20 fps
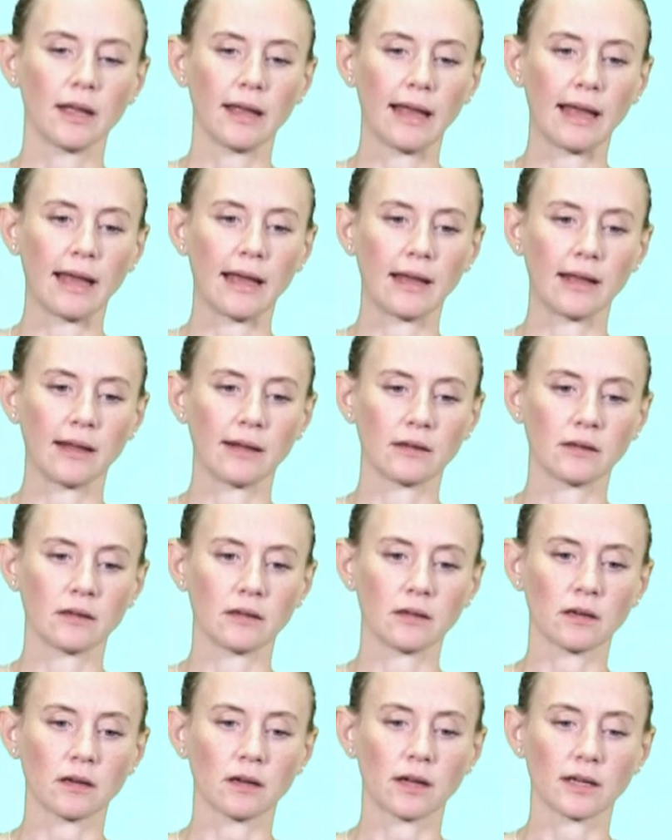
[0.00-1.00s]

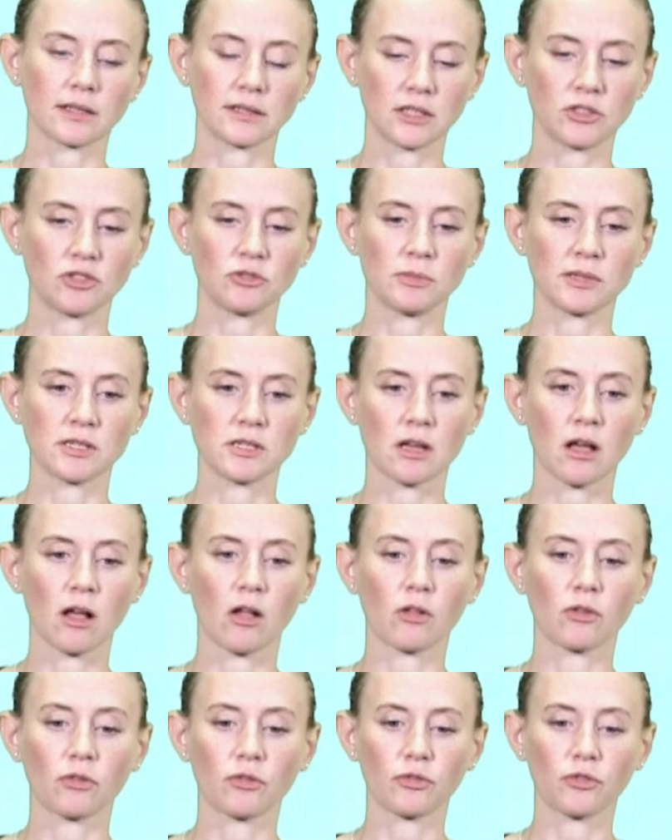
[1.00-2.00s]
And I said to
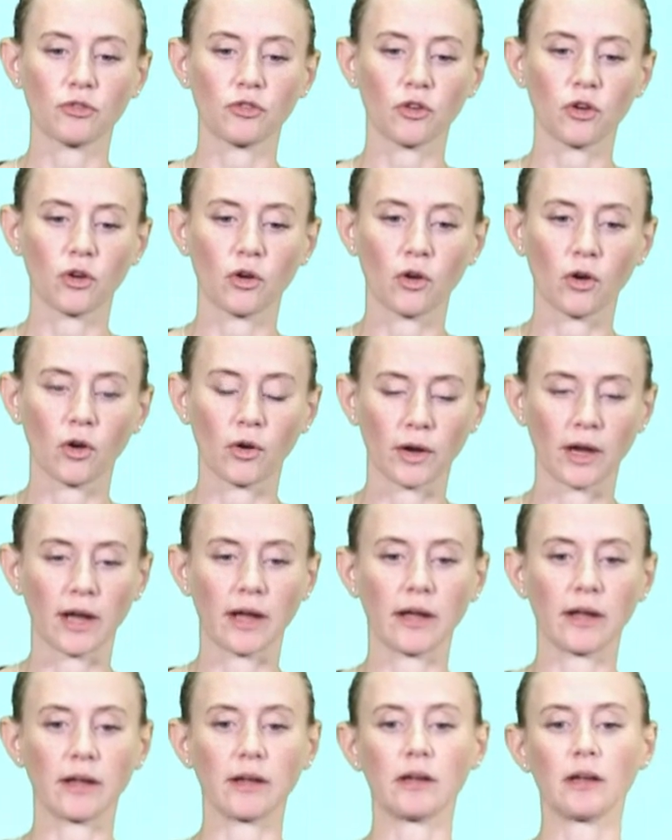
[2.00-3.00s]
myself,
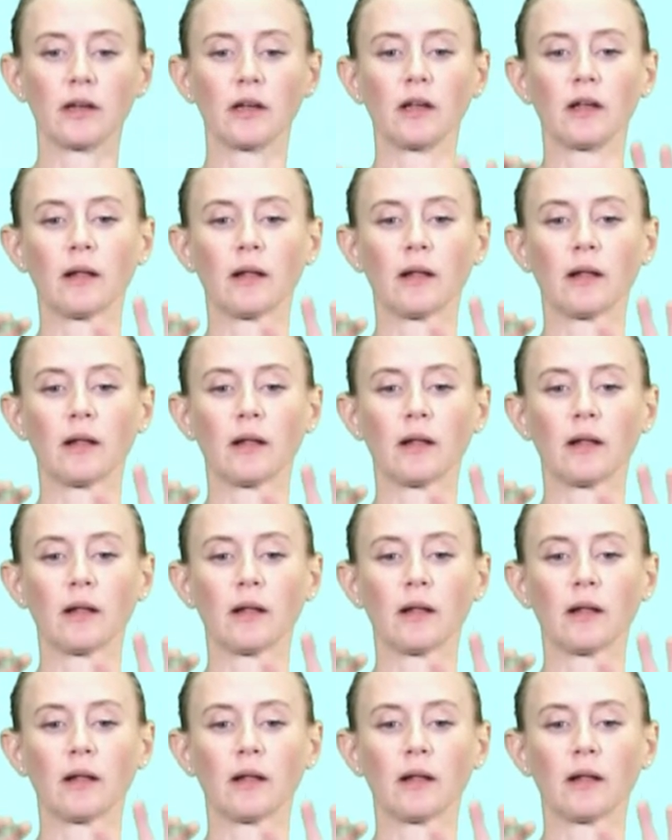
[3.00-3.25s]
okay,